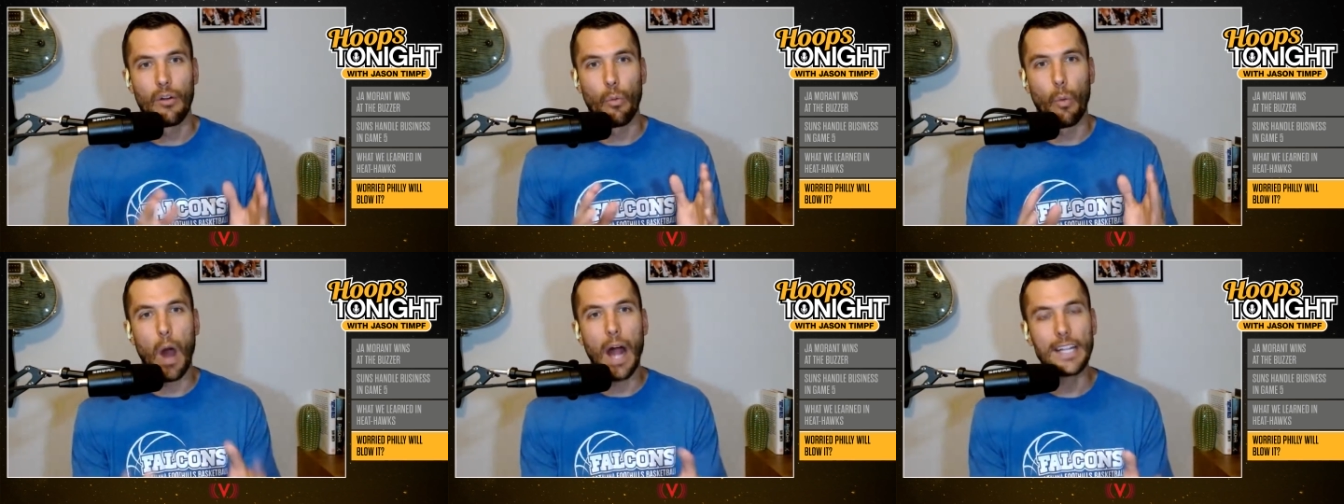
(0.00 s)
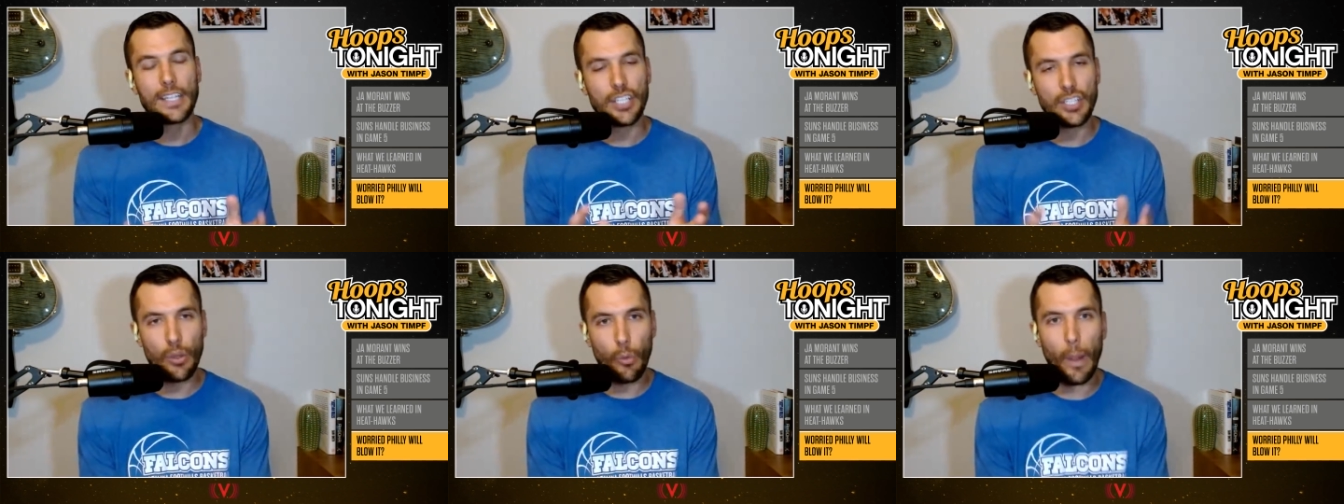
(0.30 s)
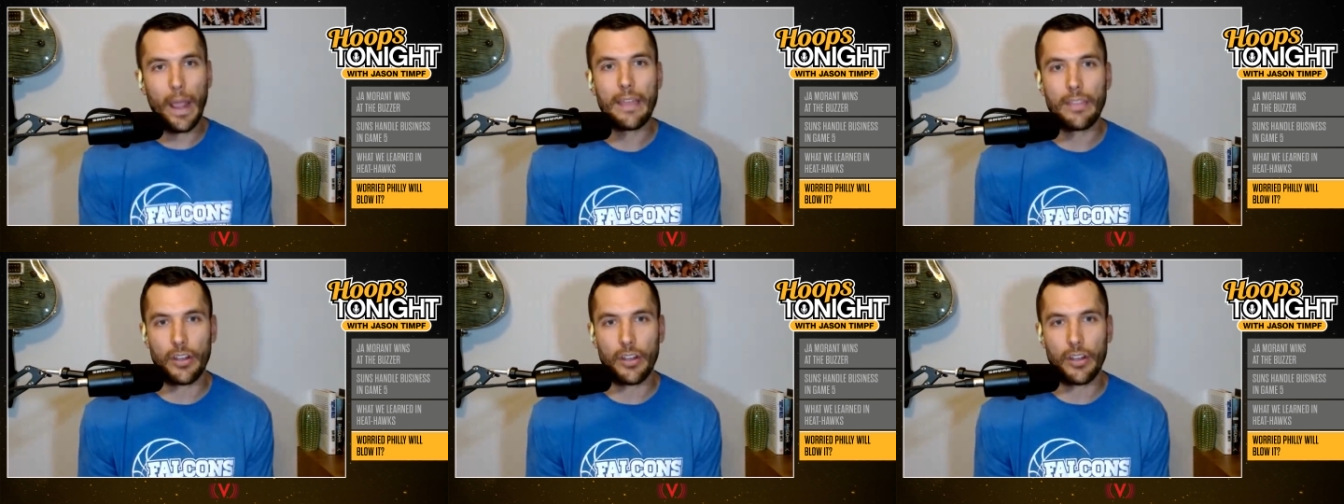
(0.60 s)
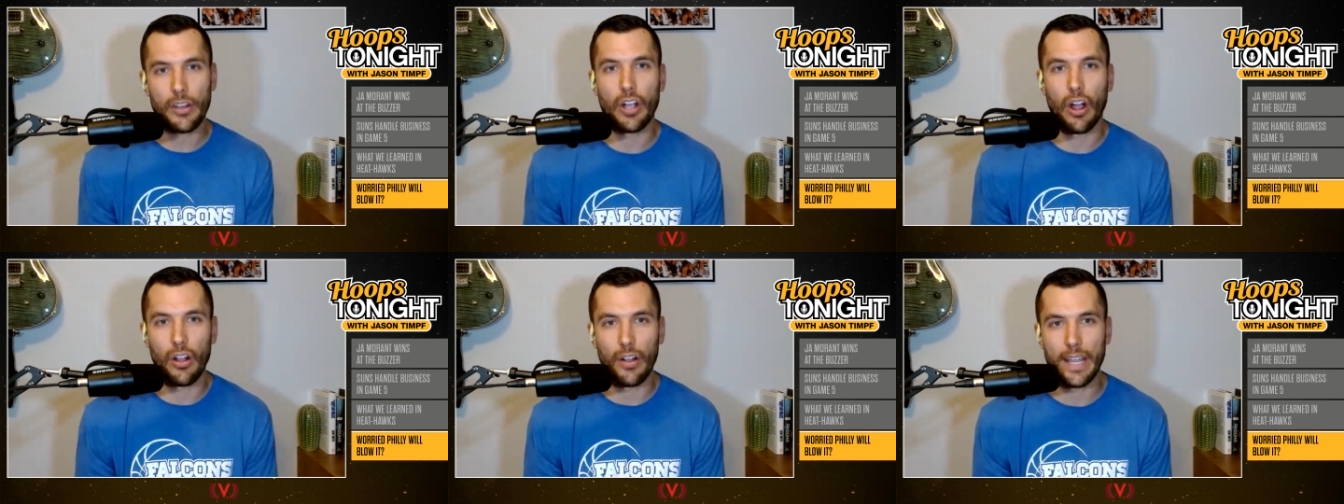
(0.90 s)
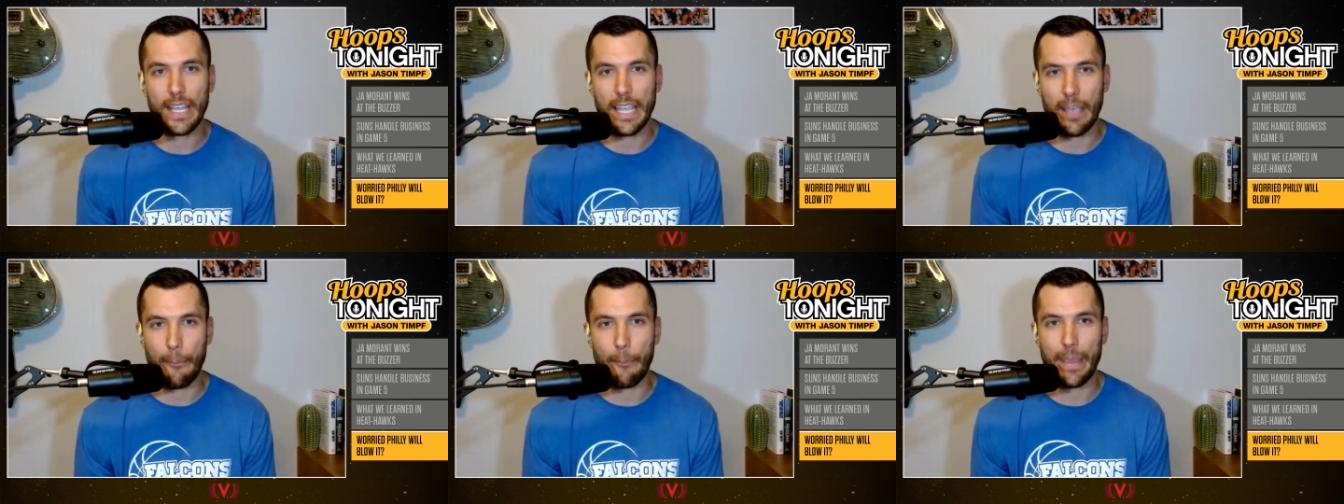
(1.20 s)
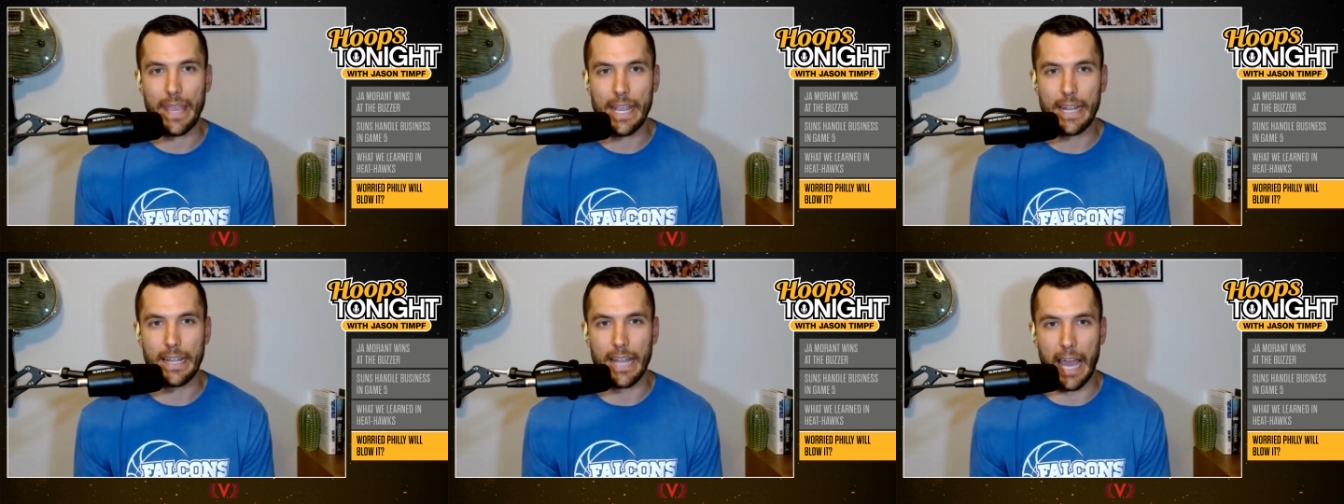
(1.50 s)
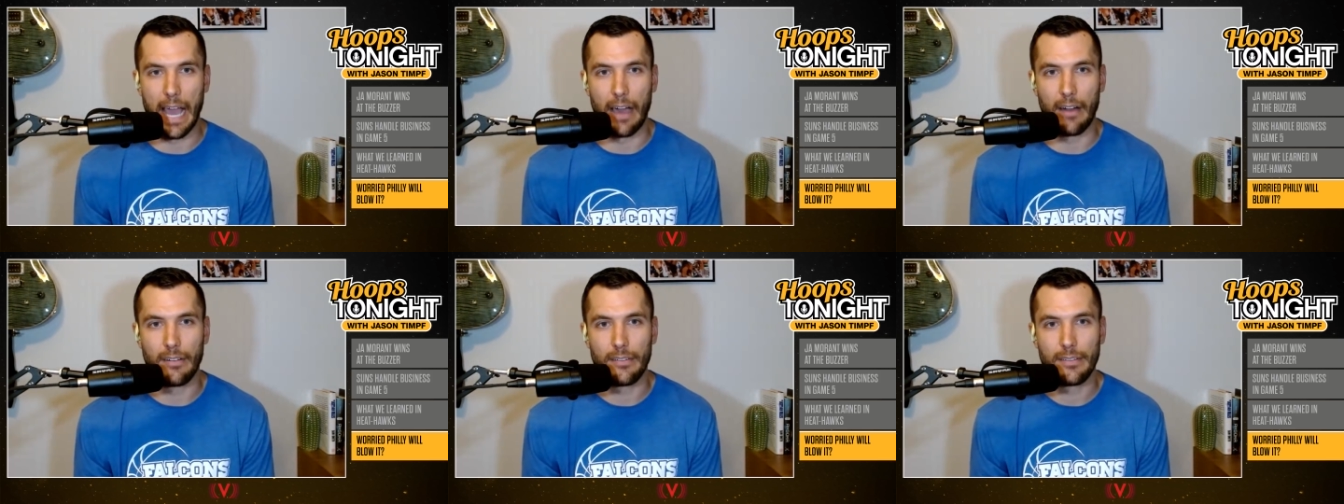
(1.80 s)
Watch the way they're guarding Embiid
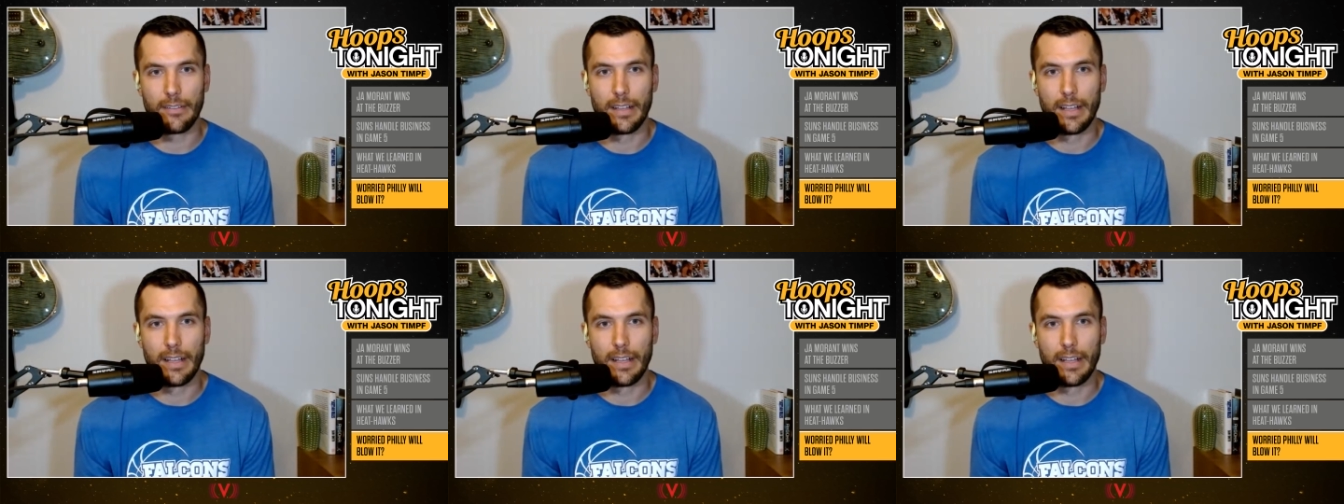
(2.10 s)
now.